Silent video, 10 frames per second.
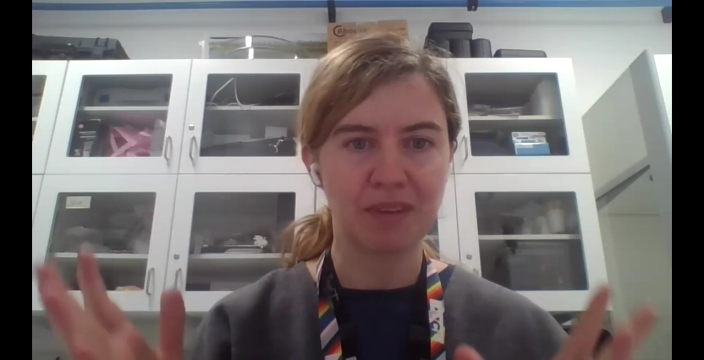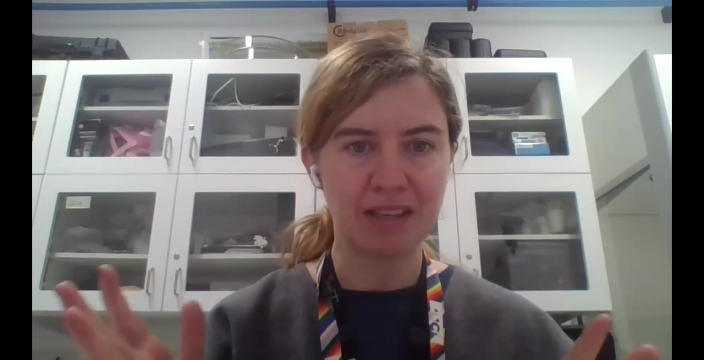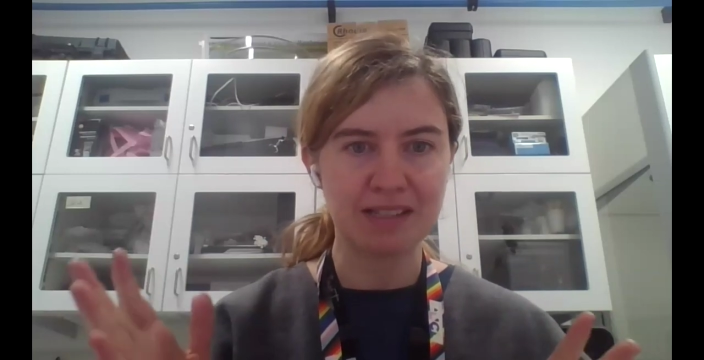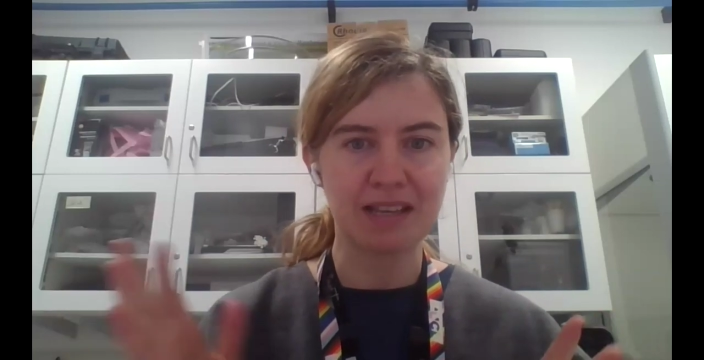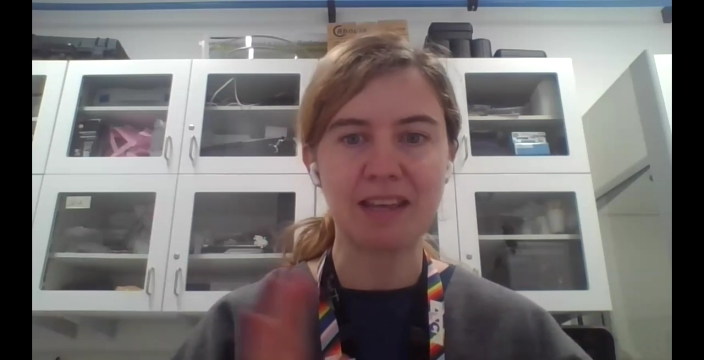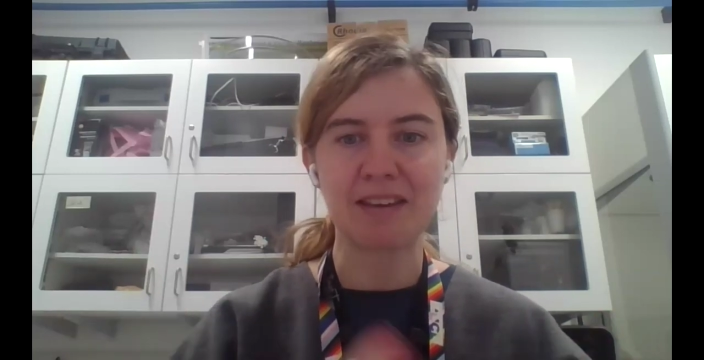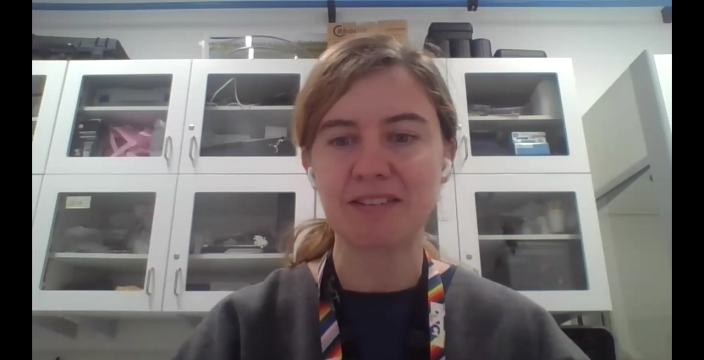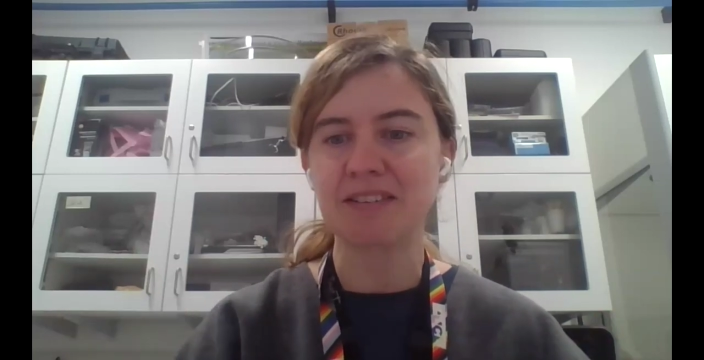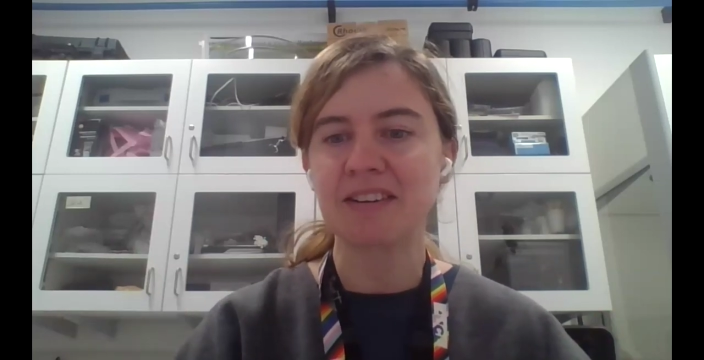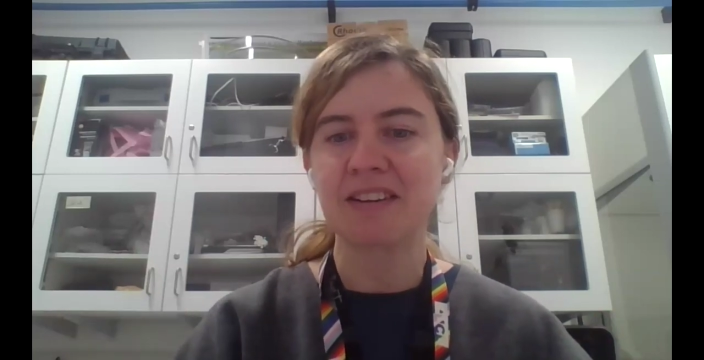It's
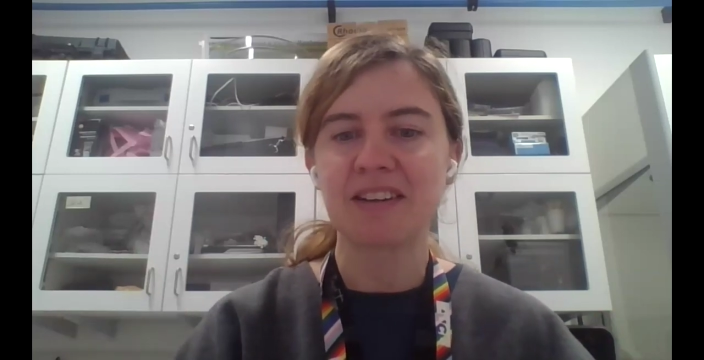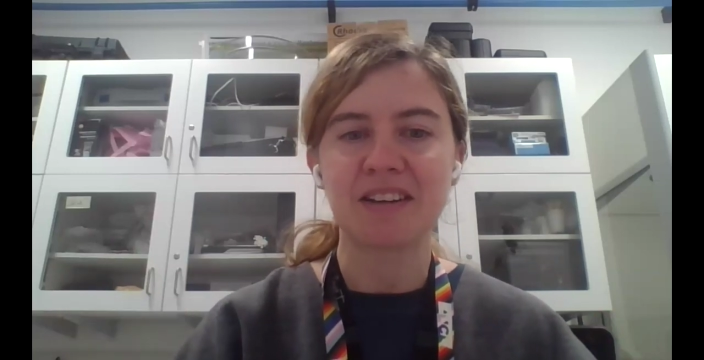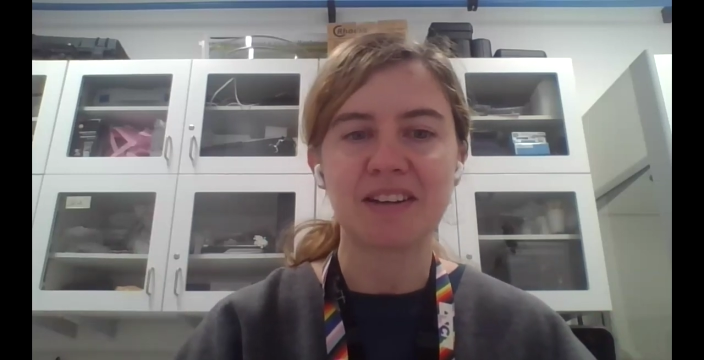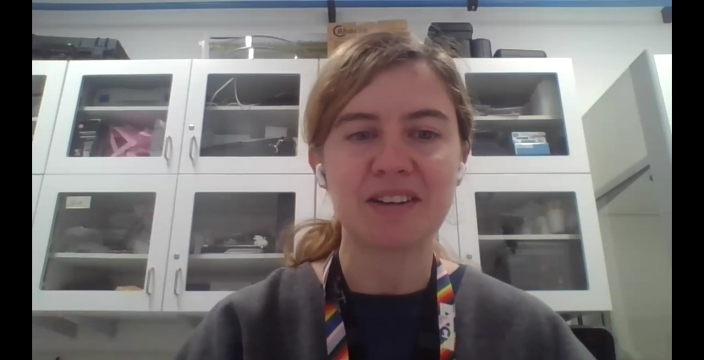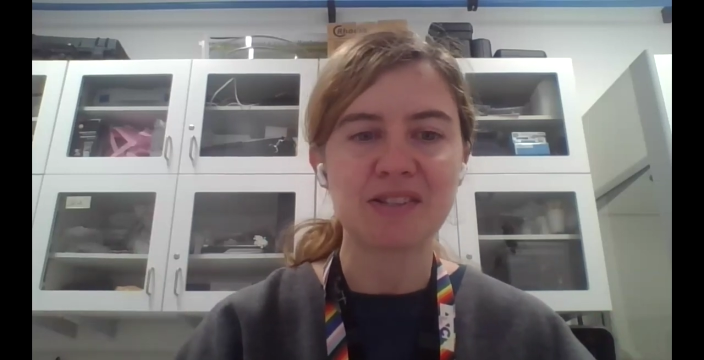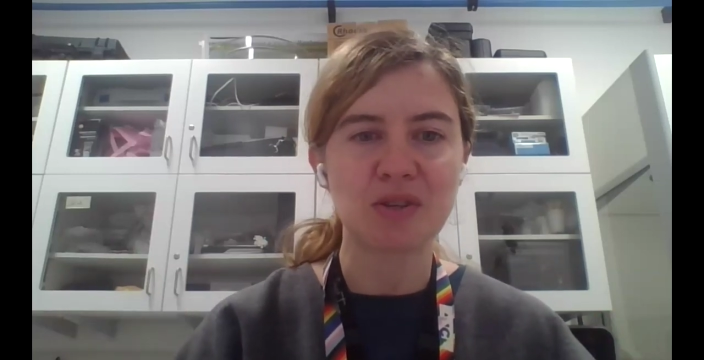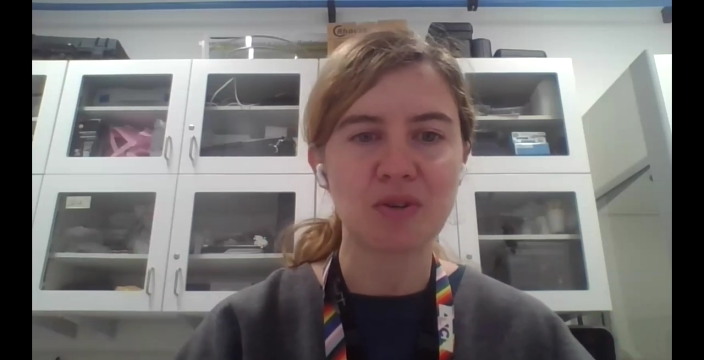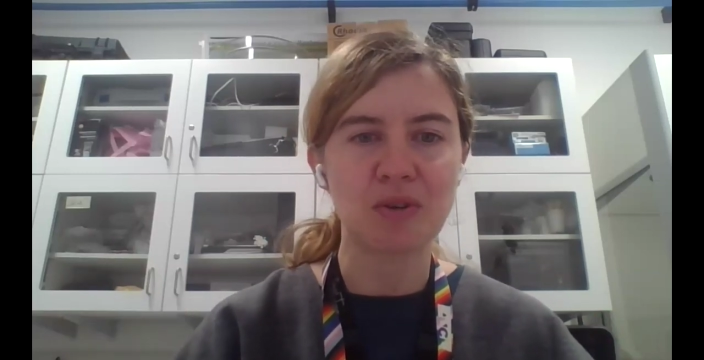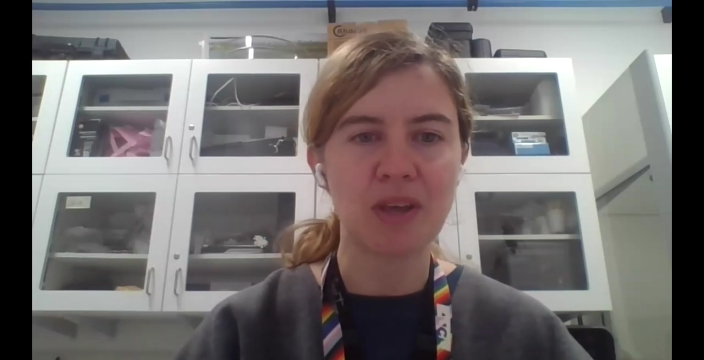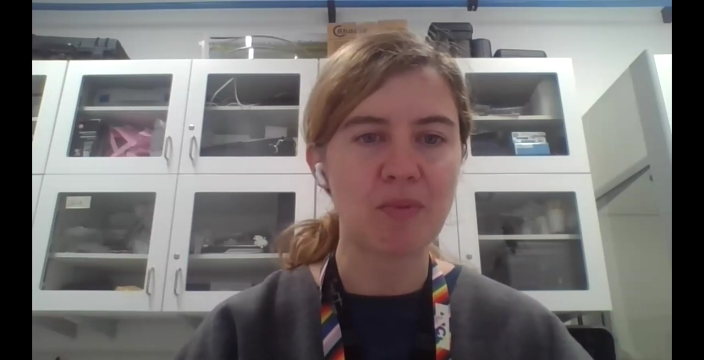clear.
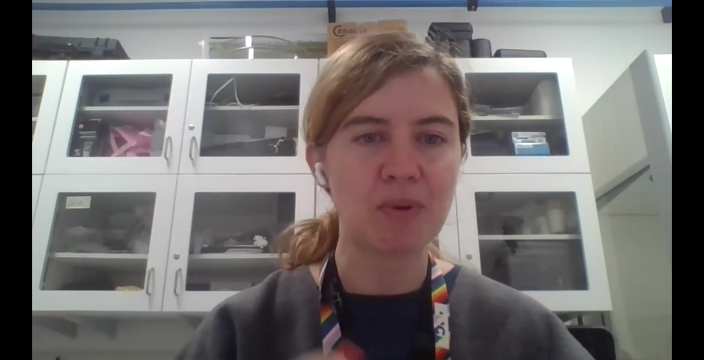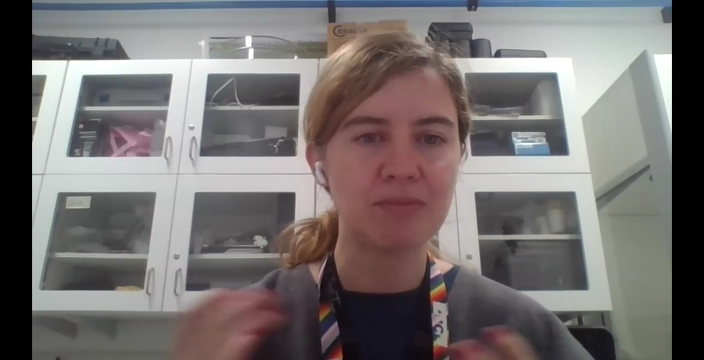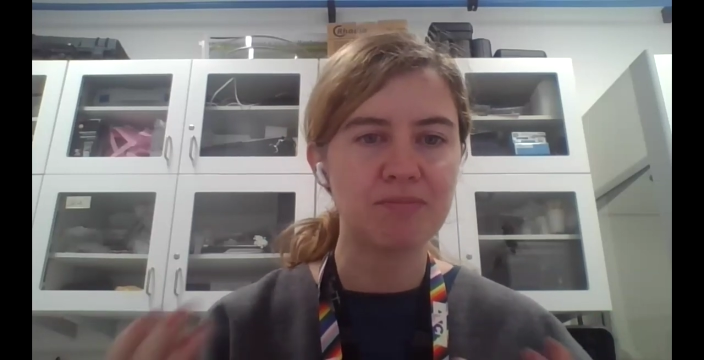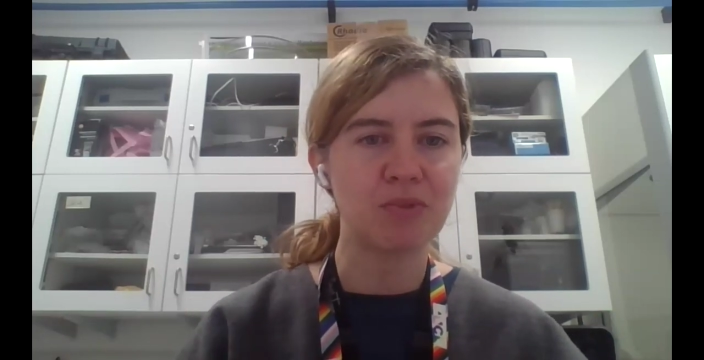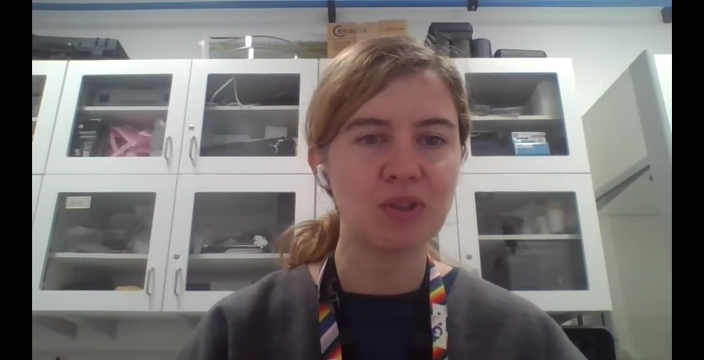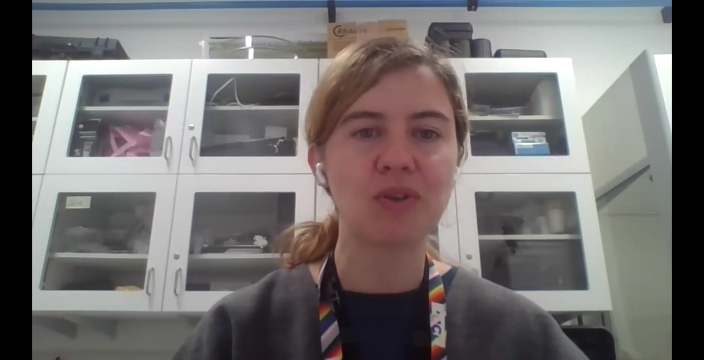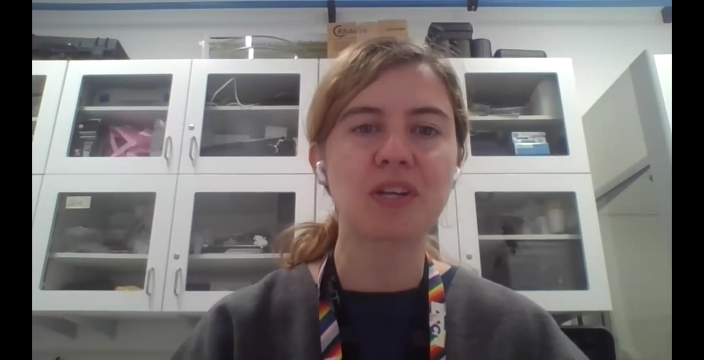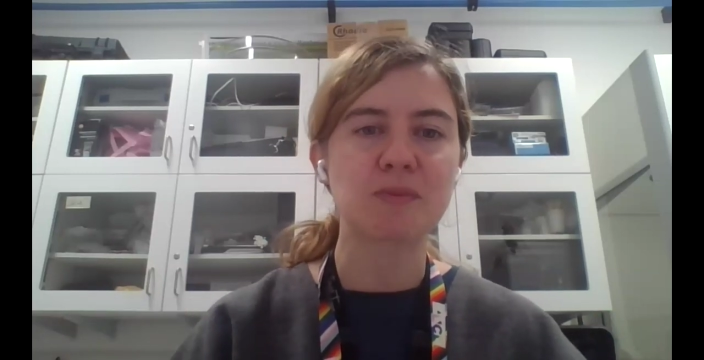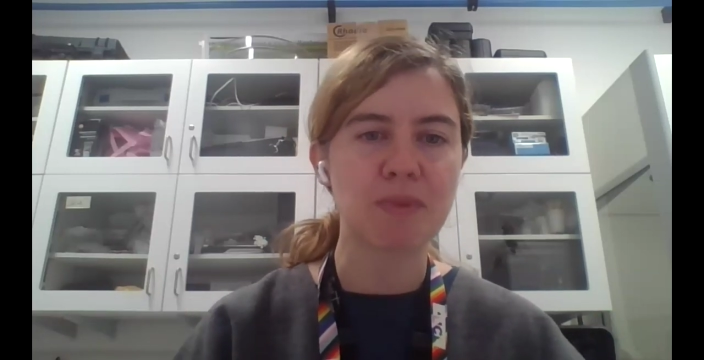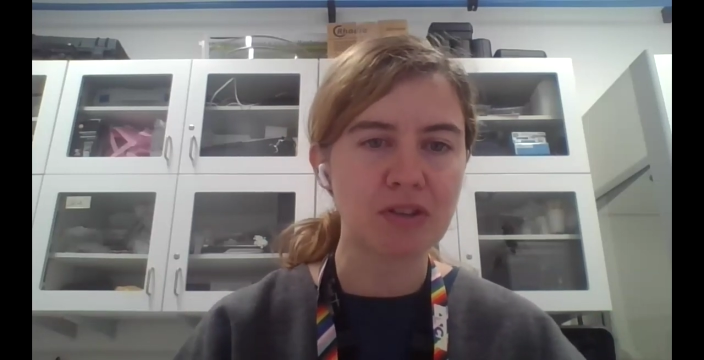So yeah, we don't
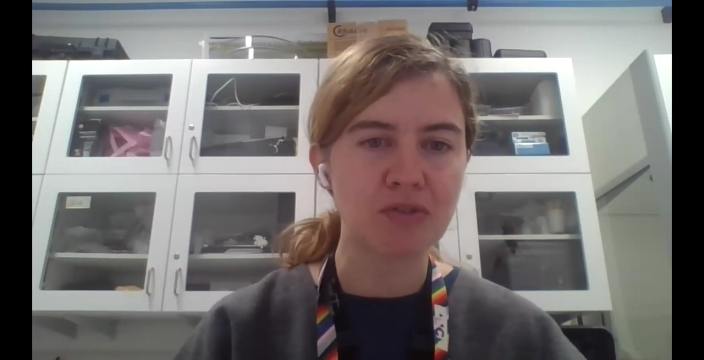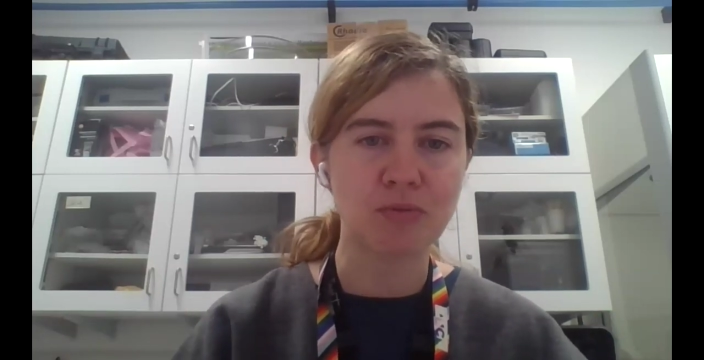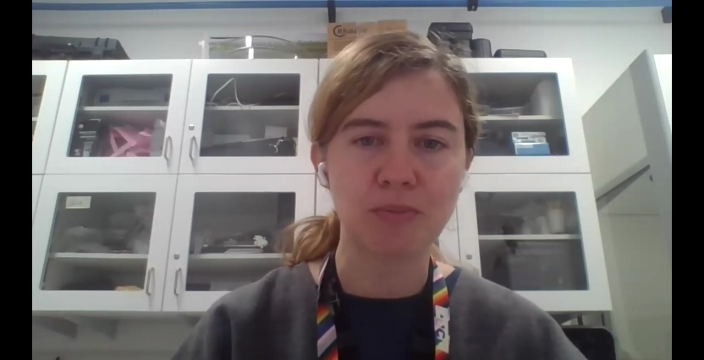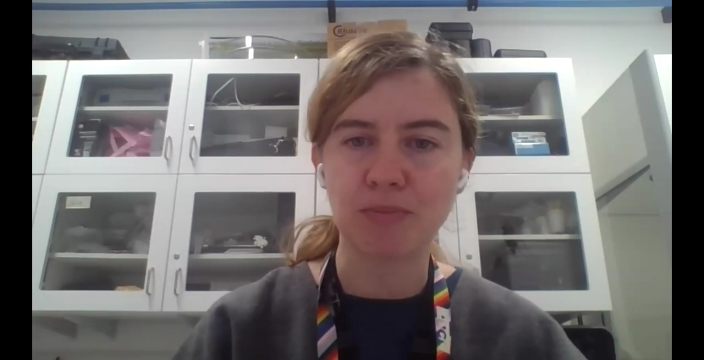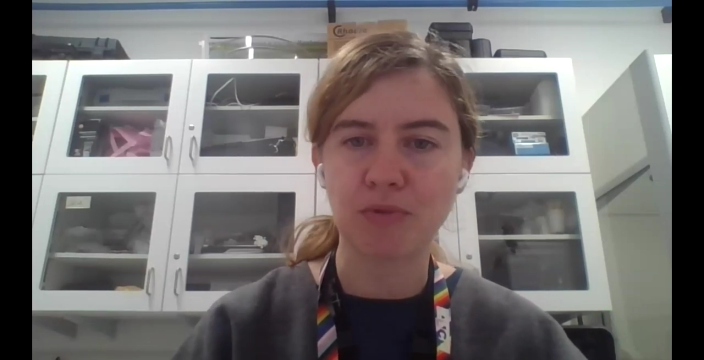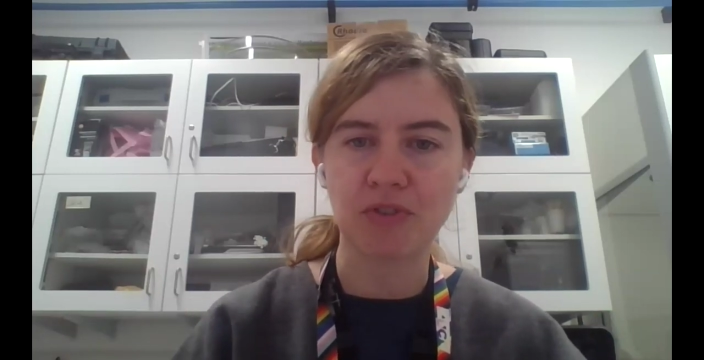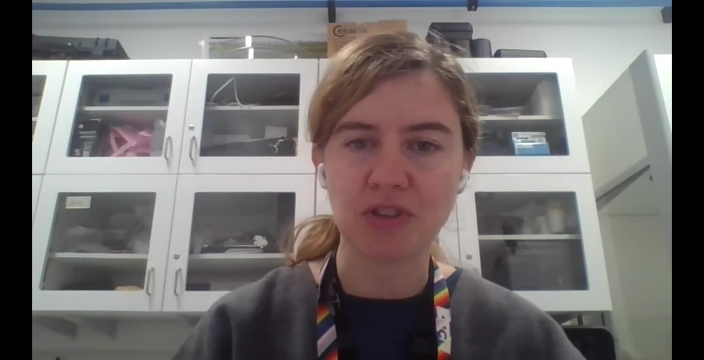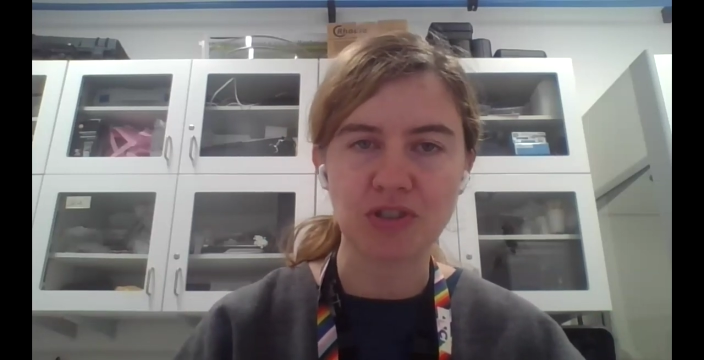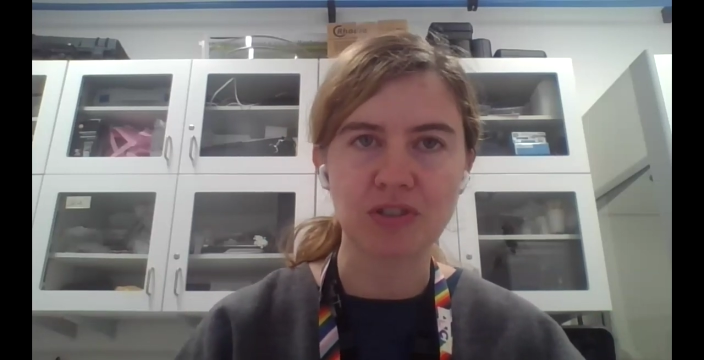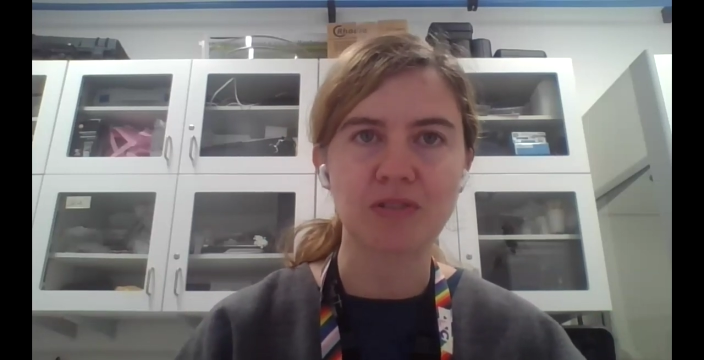expect you to be
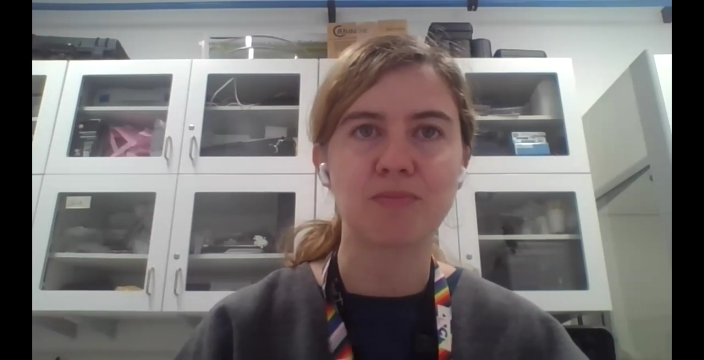proficient,